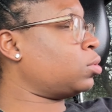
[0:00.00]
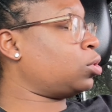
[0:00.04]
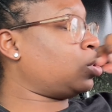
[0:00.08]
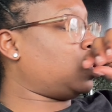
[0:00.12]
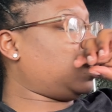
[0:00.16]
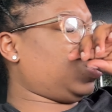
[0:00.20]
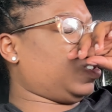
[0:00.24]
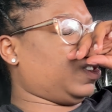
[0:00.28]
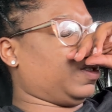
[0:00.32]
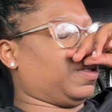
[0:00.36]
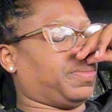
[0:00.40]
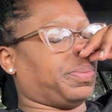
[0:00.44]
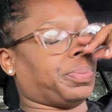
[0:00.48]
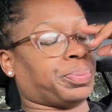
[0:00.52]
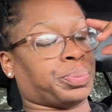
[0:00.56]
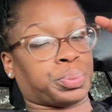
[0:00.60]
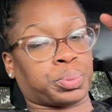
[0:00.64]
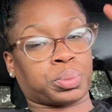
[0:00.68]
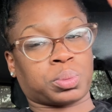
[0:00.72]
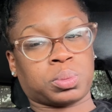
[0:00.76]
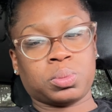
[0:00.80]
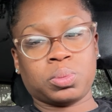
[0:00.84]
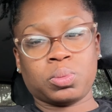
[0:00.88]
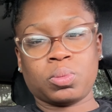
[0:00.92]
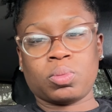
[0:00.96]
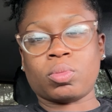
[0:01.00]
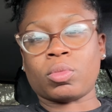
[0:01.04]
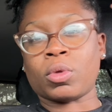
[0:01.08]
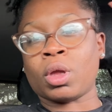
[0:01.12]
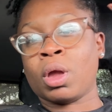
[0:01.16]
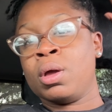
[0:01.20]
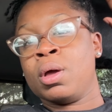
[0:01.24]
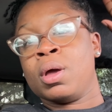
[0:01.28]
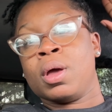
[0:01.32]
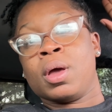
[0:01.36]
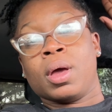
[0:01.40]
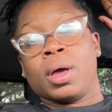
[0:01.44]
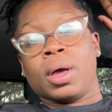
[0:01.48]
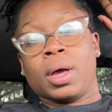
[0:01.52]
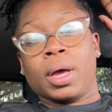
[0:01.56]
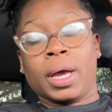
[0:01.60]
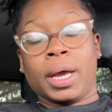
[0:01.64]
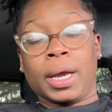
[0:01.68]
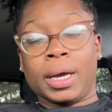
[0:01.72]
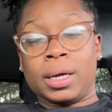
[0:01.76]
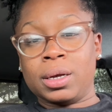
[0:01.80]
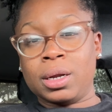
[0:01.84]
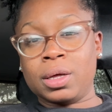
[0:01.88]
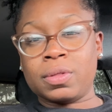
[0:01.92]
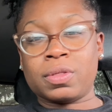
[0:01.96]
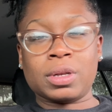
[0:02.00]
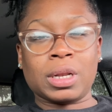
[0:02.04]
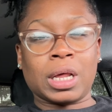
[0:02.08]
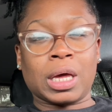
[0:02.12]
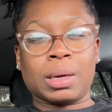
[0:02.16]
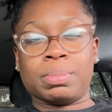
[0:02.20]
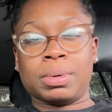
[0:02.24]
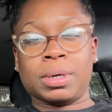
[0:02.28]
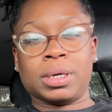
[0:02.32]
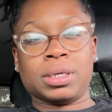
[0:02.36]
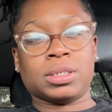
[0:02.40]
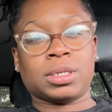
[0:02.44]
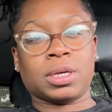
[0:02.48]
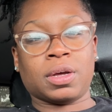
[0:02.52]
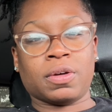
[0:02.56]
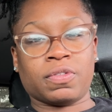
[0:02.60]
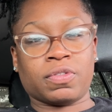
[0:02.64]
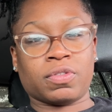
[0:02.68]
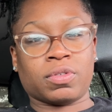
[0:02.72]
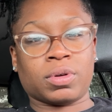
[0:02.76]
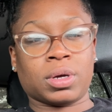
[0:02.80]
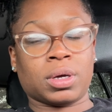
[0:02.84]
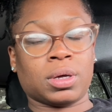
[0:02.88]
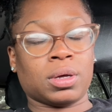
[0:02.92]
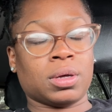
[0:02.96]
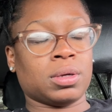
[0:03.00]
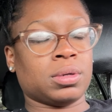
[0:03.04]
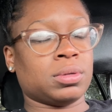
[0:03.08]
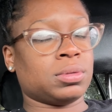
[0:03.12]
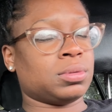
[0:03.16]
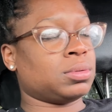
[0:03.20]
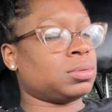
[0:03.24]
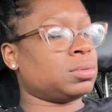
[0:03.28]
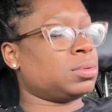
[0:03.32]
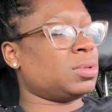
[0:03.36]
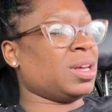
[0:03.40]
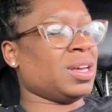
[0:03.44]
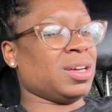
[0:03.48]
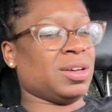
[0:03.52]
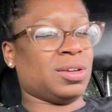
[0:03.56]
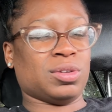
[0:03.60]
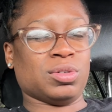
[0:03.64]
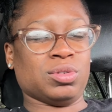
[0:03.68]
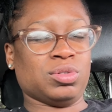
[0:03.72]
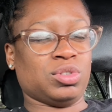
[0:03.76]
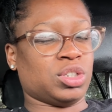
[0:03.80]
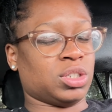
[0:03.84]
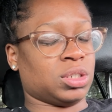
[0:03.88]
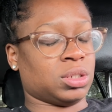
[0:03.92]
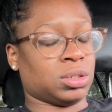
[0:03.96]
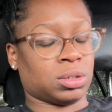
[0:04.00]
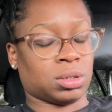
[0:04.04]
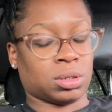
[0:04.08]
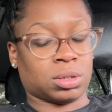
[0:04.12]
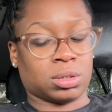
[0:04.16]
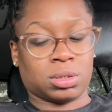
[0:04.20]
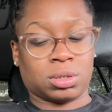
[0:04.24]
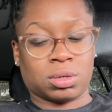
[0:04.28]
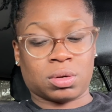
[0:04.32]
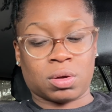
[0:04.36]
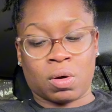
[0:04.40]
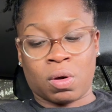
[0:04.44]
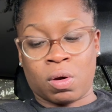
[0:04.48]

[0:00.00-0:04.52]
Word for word: shoot. Ain't nothing like being debt free. Thank you, Jesus.